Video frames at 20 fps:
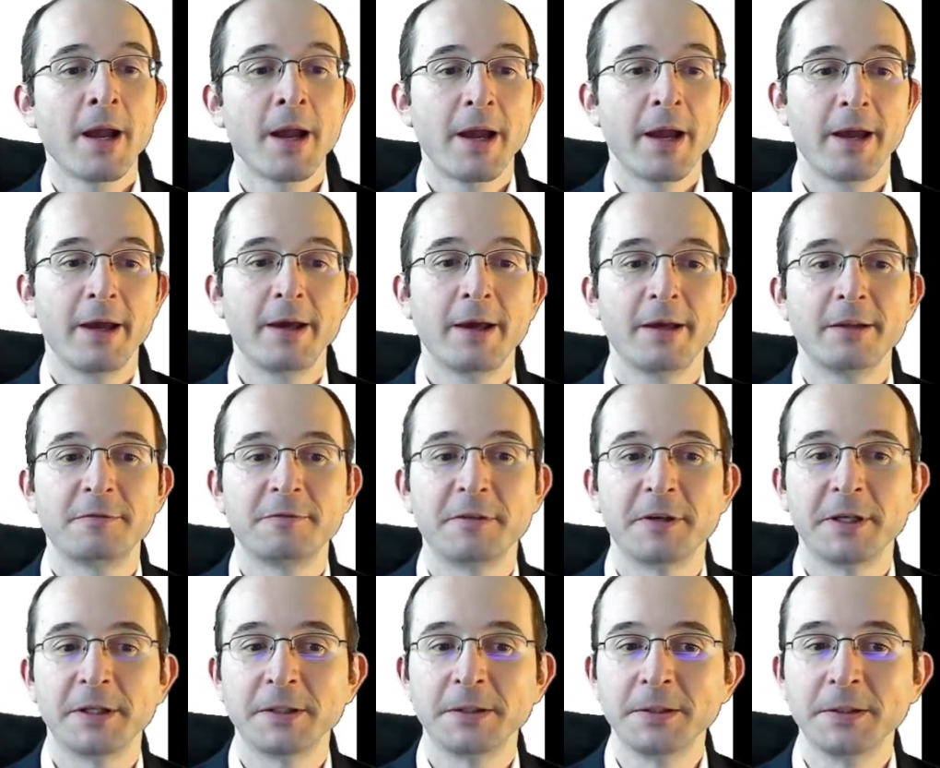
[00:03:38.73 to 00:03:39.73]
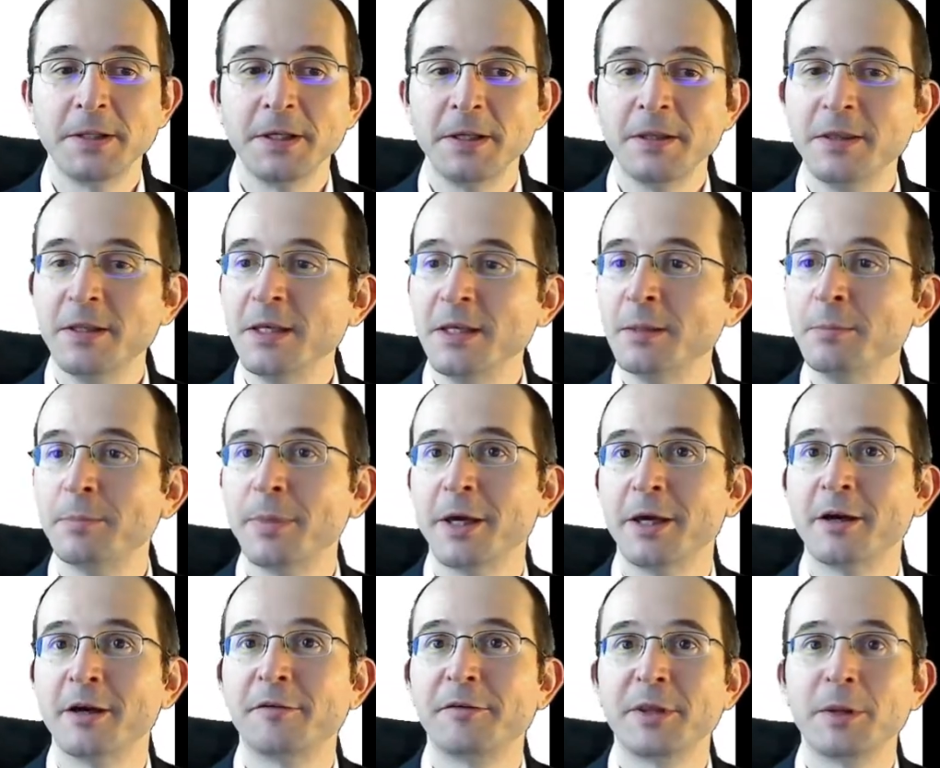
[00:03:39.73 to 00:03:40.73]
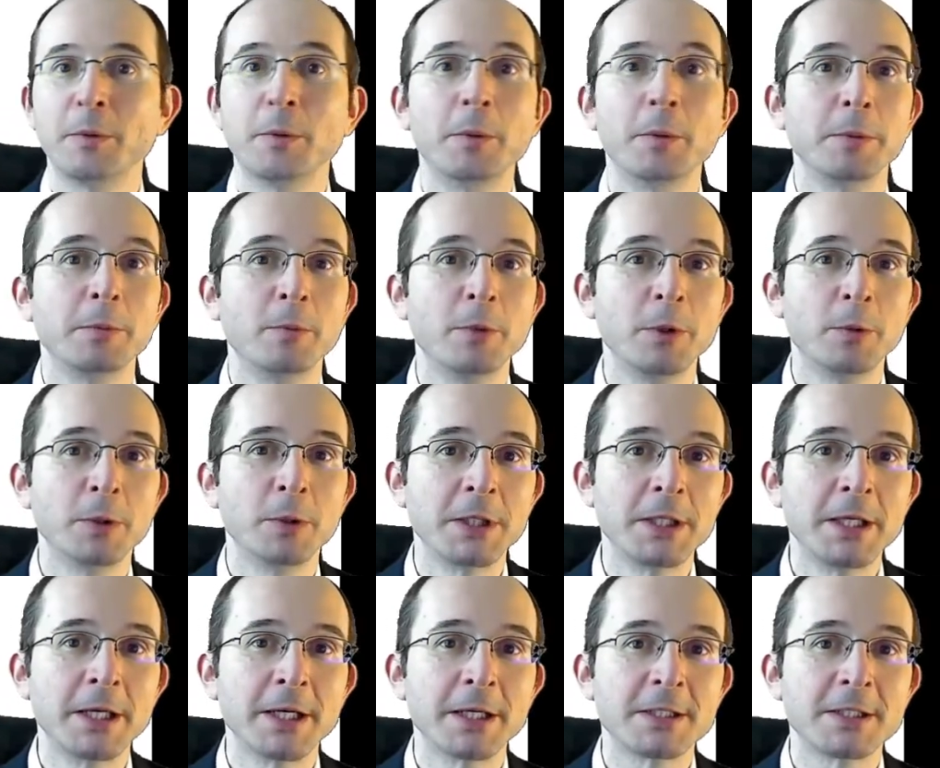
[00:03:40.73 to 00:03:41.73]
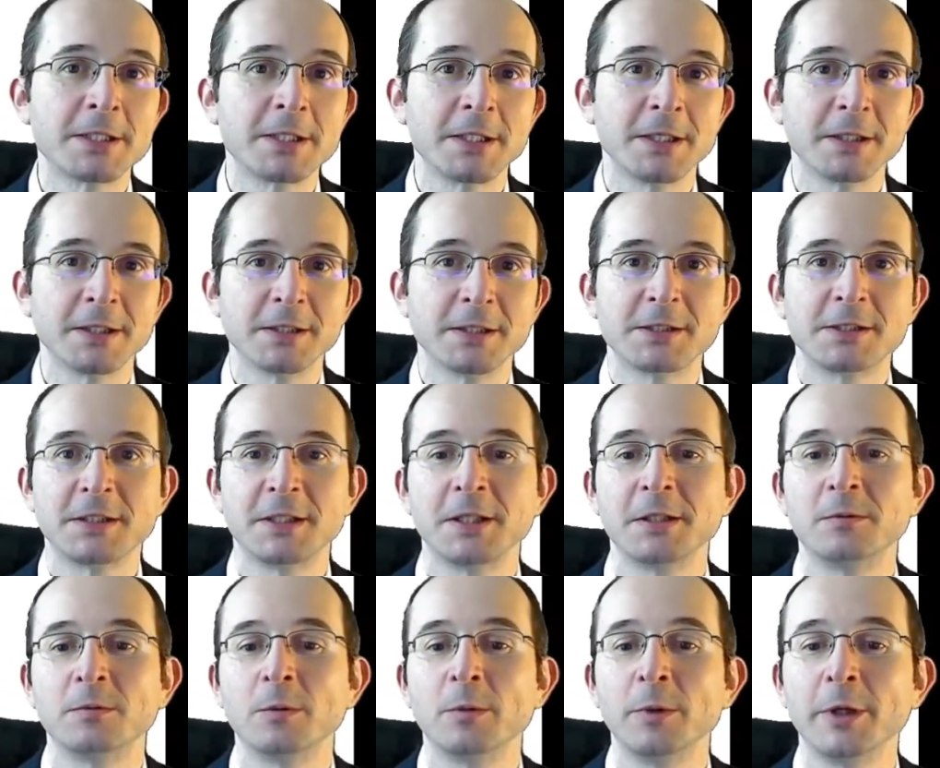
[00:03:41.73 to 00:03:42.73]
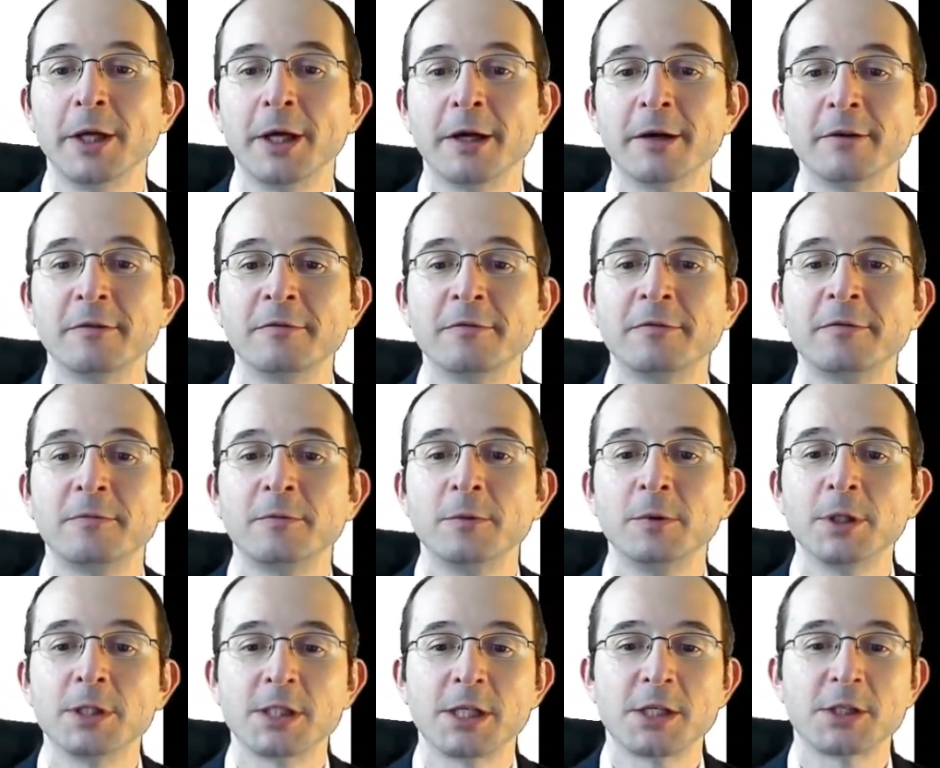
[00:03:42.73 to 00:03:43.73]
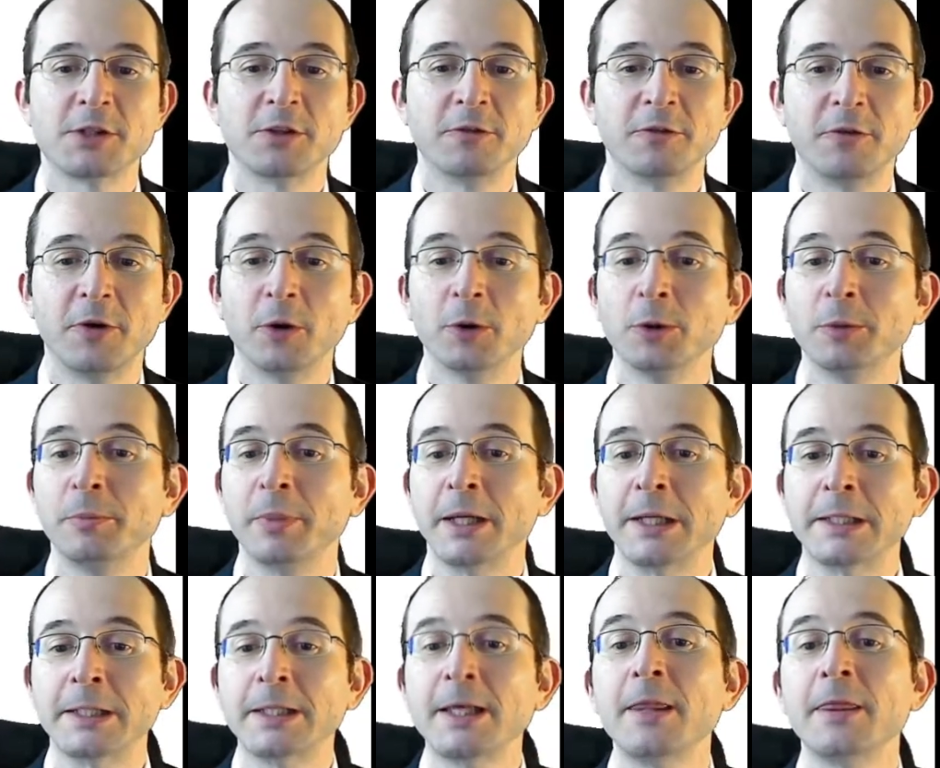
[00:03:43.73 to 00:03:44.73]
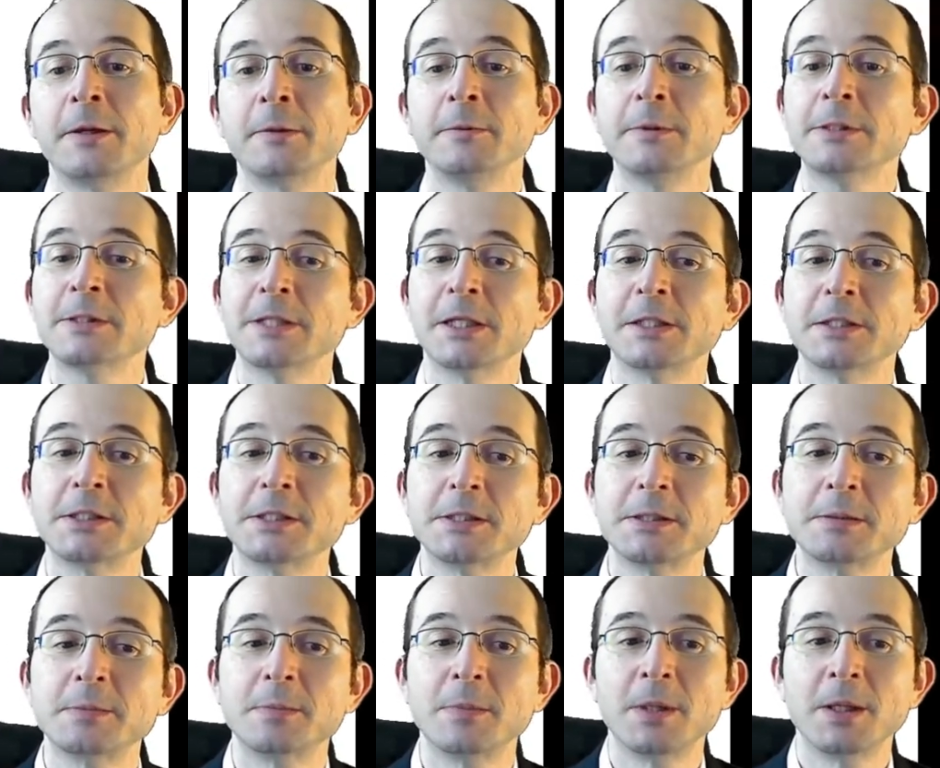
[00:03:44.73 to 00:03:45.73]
And finally, the payoff that we would get in the state where we have recession followed by another recession